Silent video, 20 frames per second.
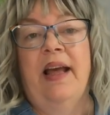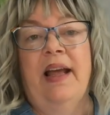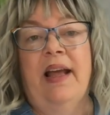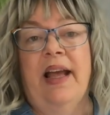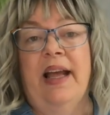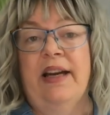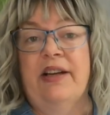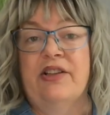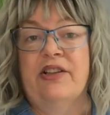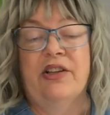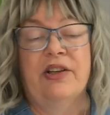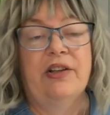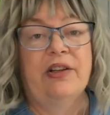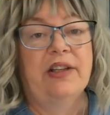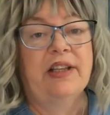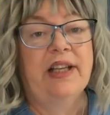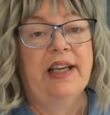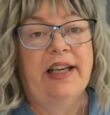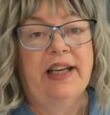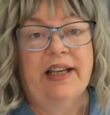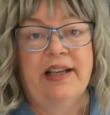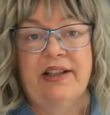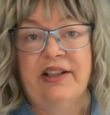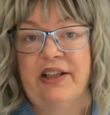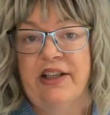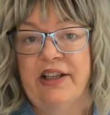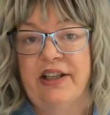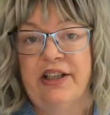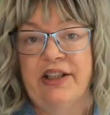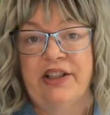And certainly
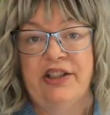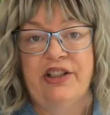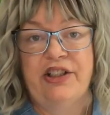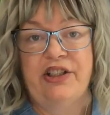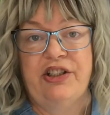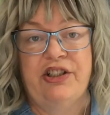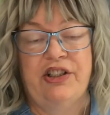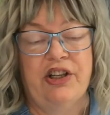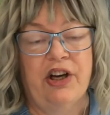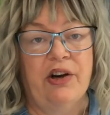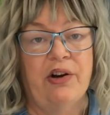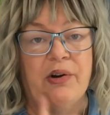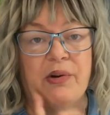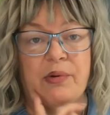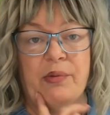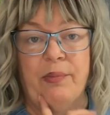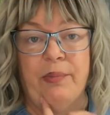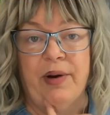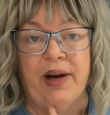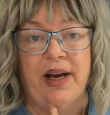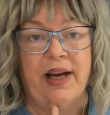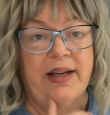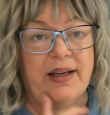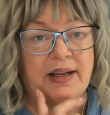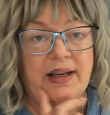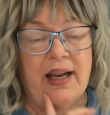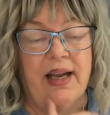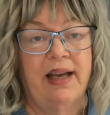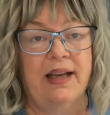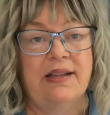Joe
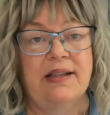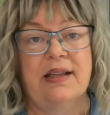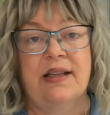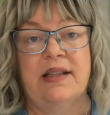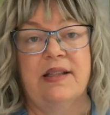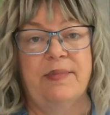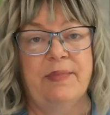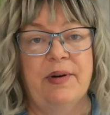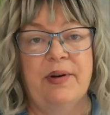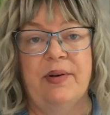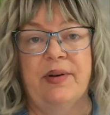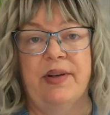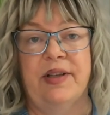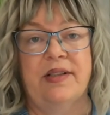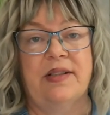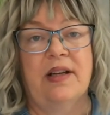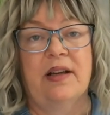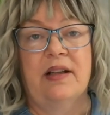Biden has experienced